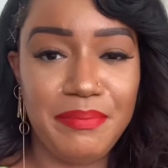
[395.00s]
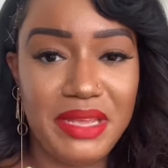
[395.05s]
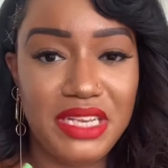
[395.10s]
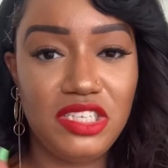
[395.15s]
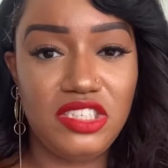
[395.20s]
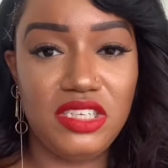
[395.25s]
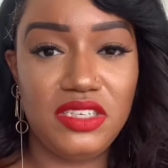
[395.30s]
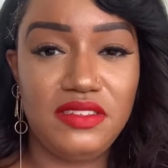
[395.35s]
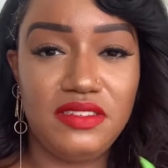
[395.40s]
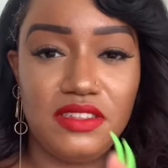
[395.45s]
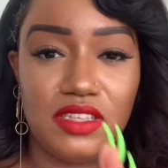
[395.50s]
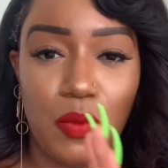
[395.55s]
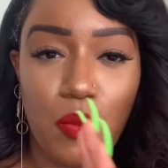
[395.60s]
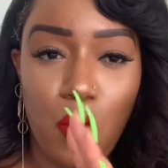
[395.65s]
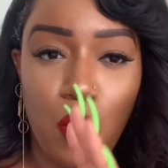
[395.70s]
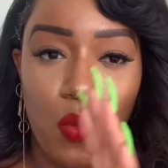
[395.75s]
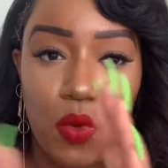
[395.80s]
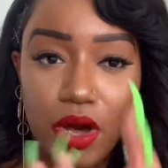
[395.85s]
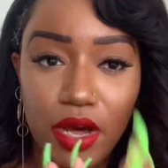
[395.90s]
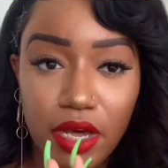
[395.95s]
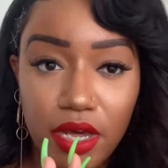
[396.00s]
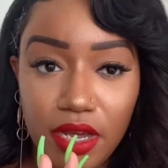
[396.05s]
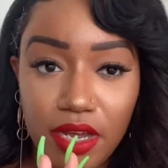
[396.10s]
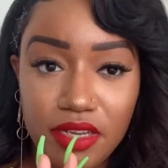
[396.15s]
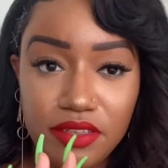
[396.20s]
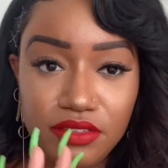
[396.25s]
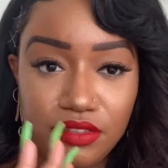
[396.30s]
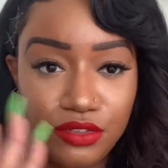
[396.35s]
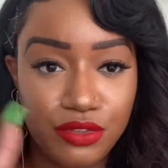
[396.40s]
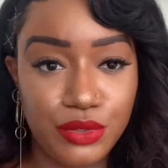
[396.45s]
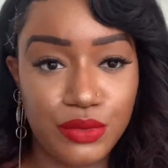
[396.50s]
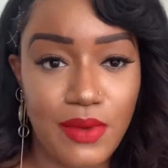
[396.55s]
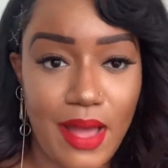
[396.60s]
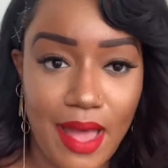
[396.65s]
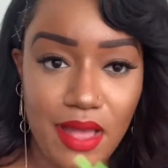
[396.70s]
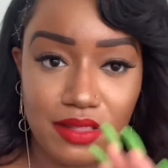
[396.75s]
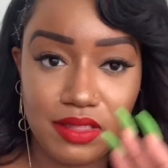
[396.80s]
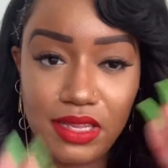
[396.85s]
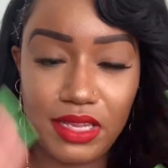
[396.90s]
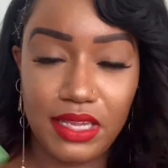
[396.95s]
mentioned some words
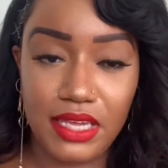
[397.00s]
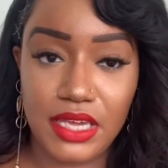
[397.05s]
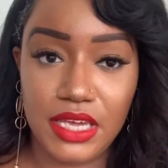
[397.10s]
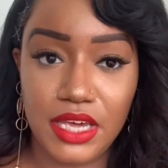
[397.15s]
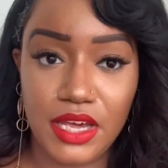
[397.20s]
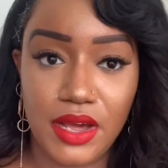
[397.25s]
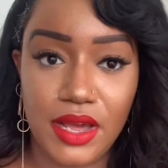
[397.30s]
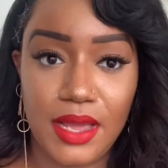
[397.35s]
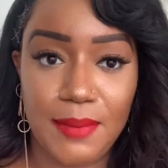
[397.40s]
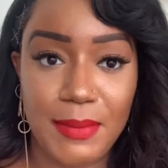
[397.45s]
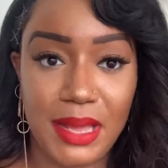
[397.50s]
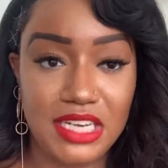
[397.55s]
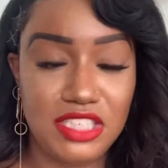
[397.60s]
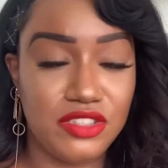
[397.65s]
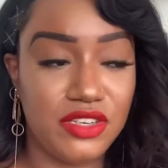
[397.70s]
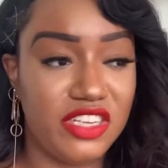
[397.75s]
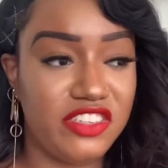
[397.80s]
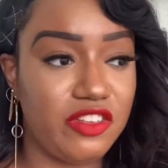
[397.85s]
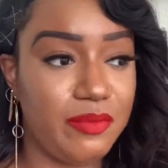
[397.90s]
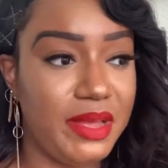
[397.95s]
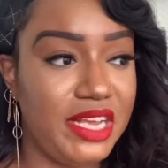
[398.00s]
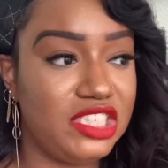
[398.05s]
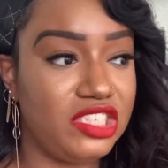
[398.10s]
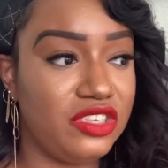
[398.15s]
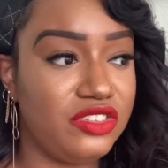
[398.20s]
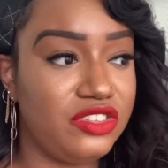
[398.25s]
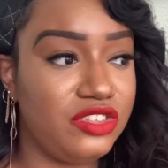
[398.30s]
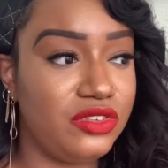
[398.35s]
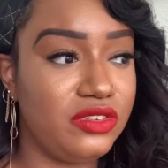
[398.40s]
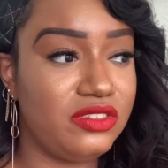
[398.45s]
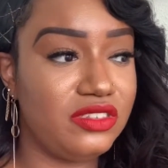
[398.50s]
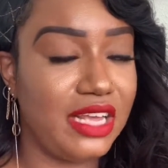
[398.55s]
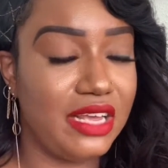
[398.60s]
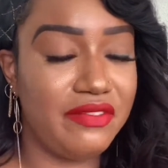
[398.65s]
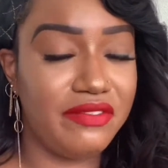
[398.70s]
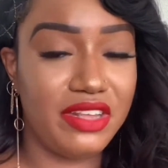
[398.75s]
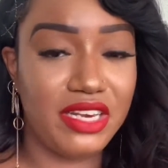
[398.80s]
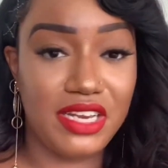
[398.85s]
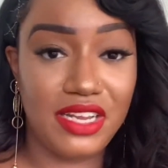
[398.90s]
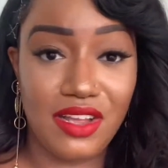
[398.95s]
throughout the year in my Transformation
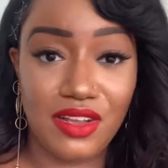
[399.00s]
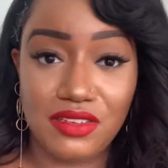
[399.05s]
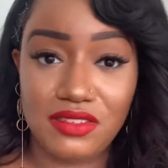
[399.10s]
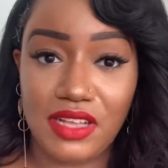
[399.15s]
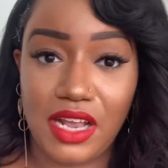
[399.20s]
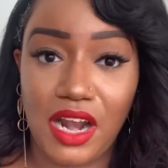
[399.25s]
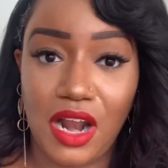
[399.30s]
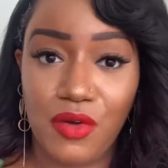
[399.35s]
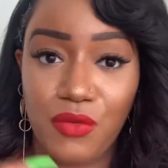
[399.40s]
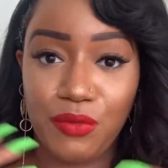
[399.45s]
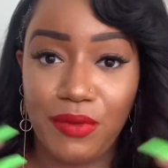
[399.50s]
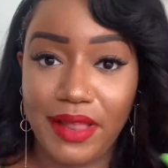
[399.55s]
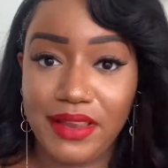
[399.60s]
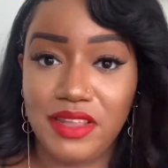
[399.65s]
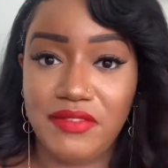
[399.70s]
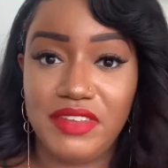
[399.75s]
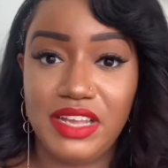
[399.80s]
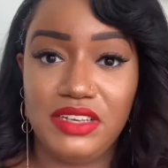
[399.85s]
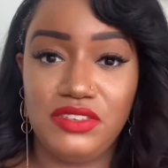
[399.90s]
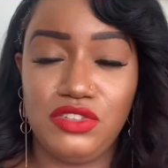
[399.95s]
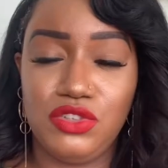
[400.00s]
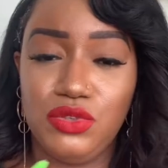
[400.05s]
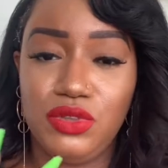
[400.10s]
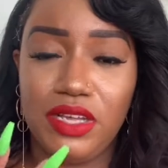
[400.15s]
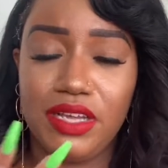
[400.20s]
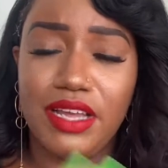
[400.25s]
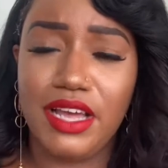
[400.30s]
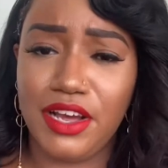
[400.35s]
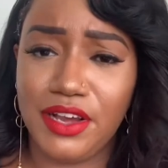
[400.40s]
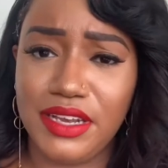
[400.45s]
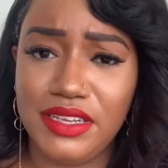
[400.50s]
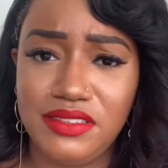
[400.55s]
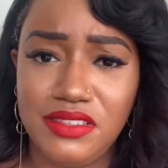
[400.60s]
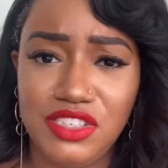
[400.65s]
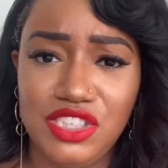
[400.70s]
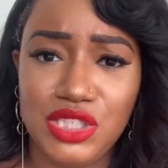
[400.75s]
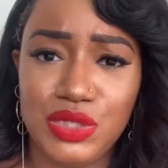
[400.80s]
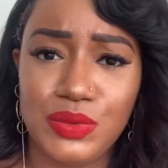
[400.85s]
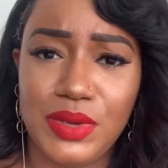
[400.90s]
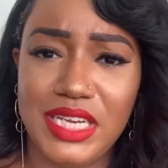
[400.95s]
Tuesday videos that are relevant to the current
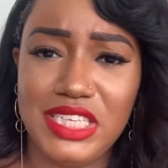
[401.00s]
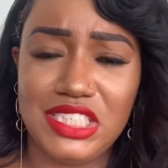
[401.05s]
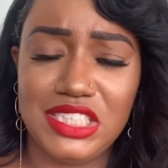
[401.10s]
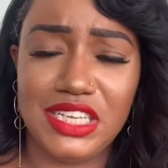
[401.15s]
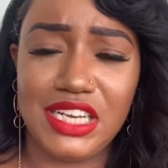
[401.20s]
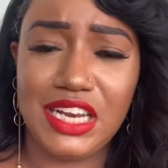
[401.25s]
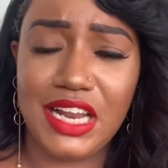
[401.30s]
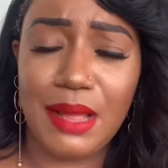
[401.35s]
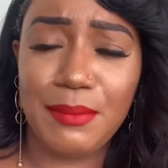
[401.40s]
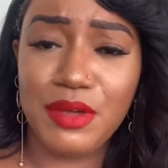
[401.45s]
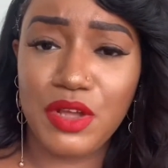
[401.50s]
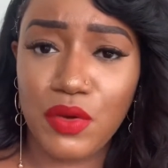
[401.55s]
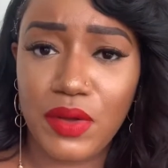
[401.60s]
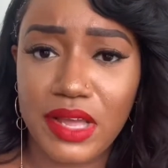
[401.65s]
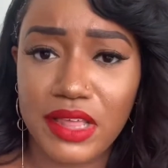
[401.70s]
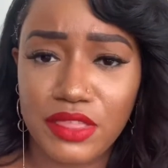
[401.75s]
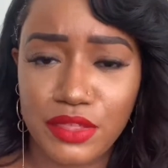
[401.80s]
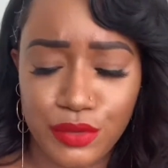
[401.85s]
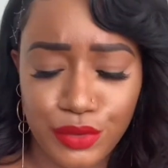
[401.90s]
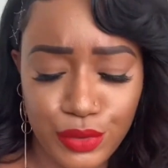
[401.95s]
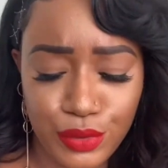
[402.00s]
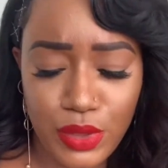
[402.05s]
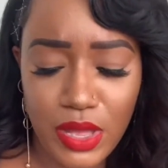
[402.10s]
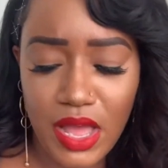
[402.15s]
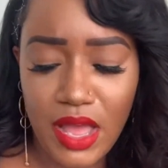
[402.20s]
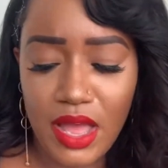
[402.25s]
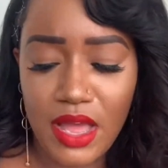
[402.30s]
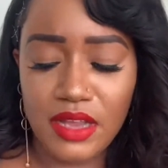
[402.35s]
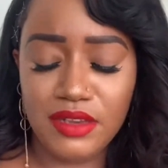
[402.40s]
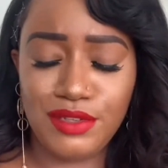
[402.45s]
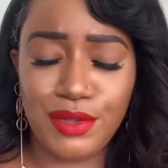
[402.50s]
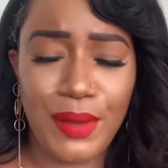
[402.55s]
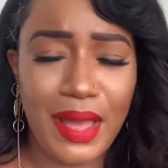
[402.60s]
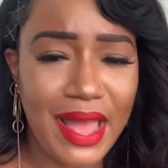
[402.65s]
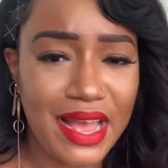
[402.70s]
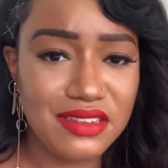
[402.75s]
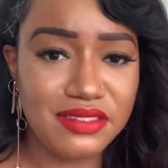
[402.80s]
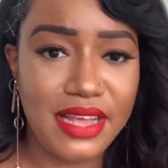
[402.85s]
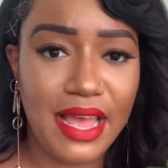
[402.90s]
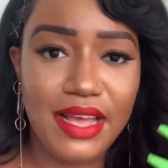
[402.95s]
situation that I'm going through. So
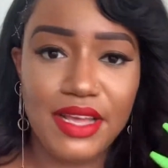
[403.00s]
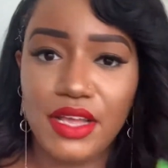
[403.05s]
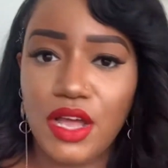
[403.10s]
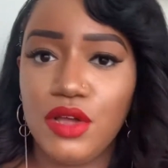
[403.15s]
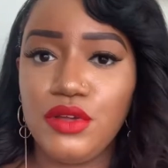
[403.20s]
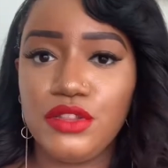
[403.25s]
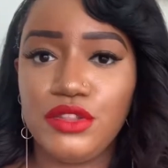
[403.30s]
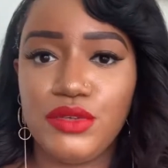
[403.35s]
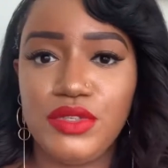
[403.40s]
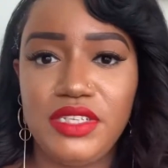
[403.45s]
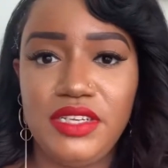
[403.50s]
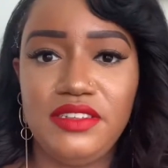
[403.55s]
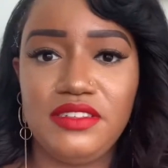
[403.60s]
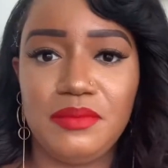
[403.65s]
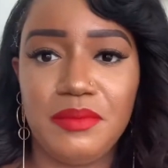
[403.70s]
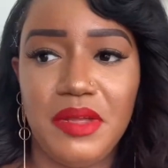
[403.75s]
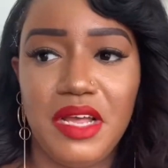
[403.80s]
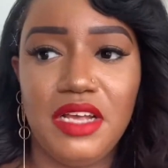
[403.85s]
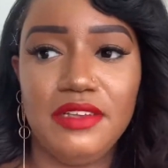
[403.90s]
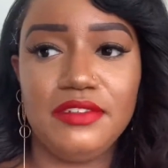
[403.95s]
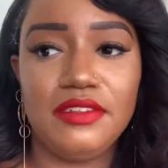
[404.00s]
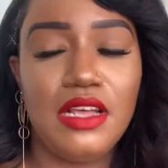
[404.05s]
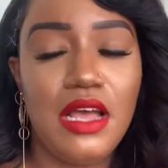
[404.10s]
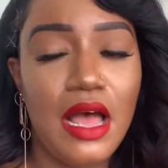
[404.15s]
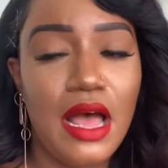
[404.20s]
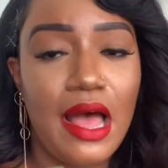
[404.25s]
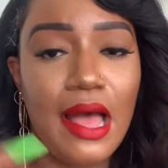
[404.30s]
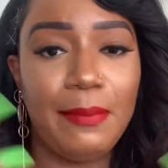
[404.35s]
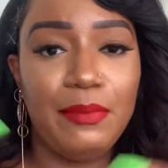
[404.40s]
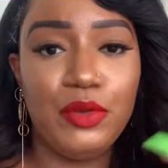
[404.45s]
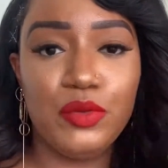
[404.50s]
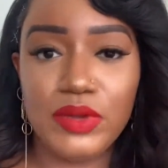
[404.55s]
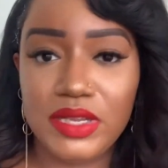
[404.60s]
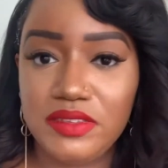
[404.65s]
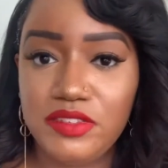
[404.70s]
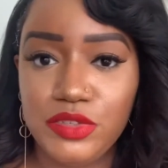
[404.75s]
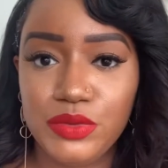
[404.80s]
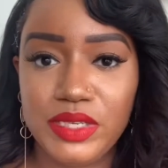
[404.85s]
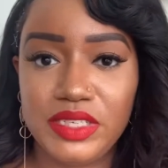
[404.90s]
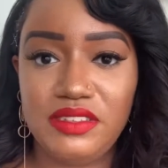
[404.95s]
as I go through these months, I'm
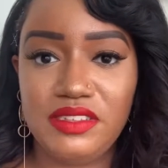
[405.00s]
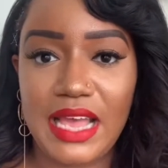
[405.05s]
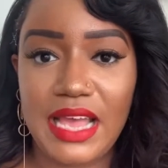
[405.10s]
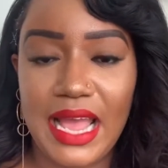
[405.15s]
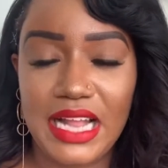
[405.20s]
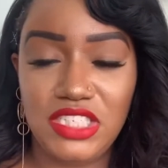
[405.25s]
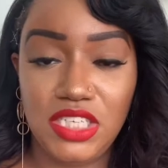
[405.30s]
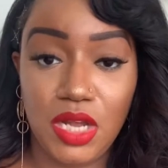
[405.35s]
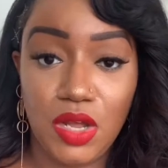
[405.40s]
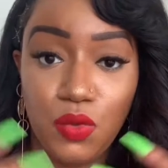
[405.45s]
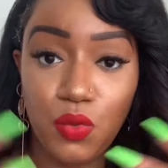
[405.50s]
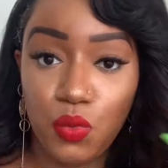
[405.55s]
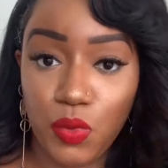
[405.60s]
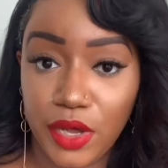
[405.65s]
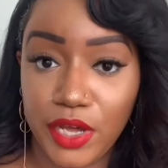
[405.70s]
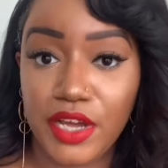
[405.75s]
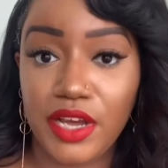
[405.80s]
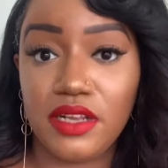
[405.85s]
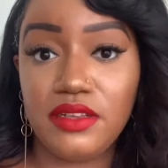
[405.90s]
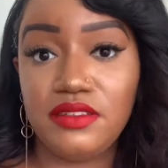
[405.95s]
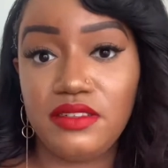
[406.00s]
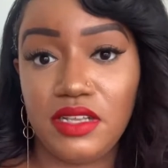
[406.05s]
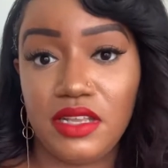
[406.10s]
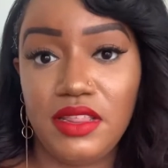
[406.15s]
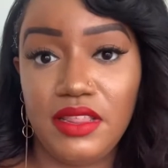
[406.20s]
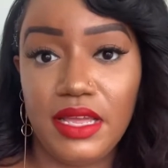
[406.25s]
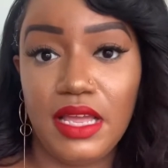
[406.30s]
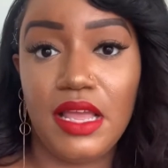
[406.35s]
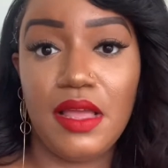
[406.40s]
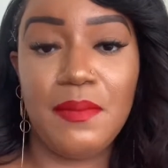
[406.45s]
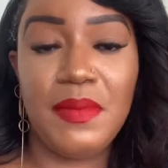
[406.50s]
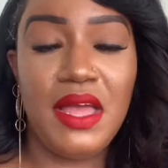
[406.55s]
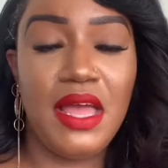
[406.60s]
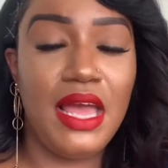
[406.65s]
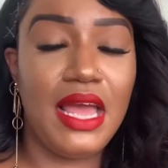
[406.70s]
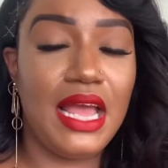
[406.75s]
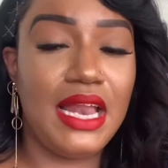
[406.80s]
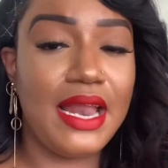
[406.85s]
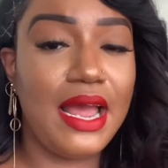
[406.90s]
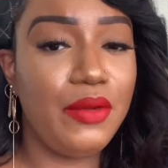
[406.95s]
going to attach a word to them
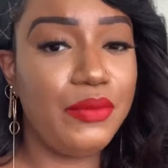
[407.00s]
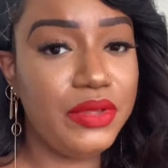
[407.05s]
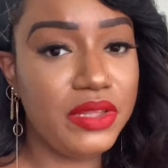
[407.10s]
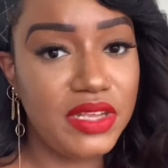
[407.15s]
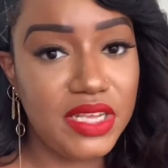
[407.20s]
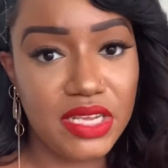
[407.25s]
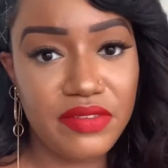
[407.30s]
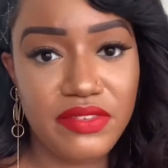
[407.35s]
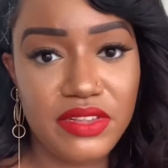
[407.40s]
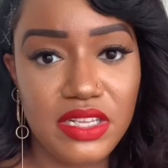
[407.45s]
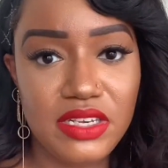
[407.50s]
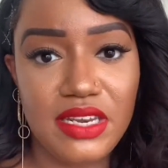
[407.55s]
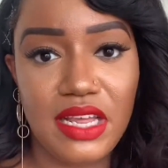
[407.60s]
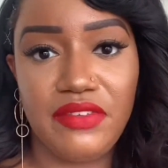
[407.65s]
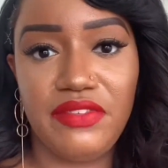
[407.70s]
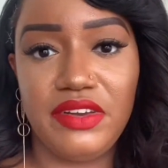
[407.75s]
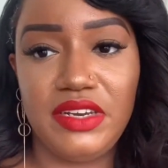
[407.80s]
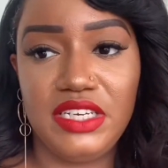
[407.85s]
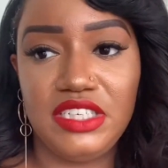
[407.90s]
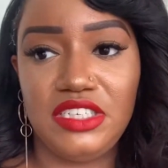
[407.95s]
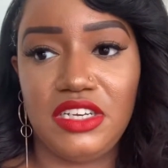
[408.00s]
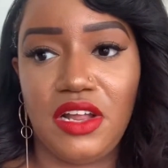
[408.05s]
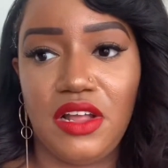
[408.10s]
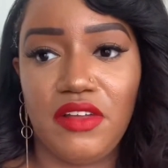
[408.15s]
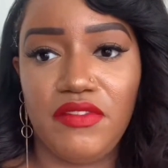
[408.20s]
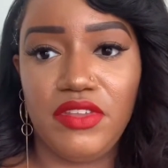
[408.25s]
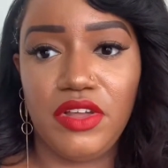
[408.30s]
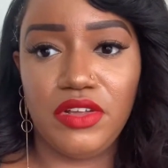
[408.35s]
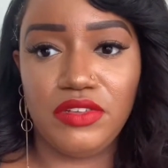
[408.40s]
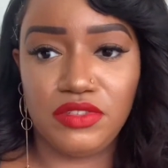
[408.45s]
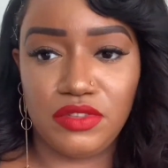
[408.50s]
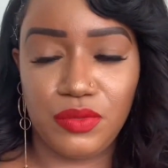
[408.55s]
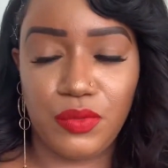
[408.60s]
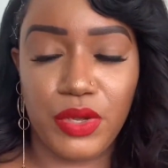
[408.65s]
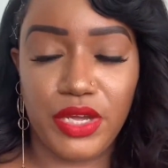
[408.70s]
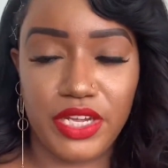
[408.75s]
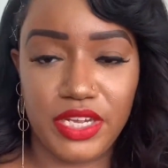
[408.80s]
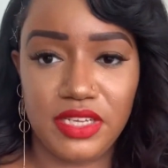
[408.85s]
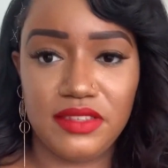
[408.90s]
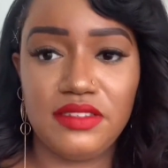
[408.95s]
and I will give you the definition of those
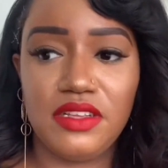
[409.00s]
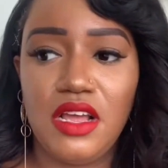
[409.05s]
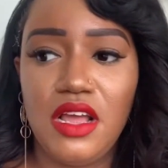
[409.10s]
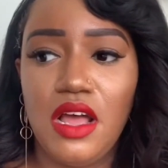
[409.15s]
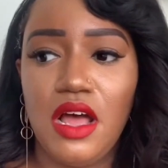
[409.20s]
words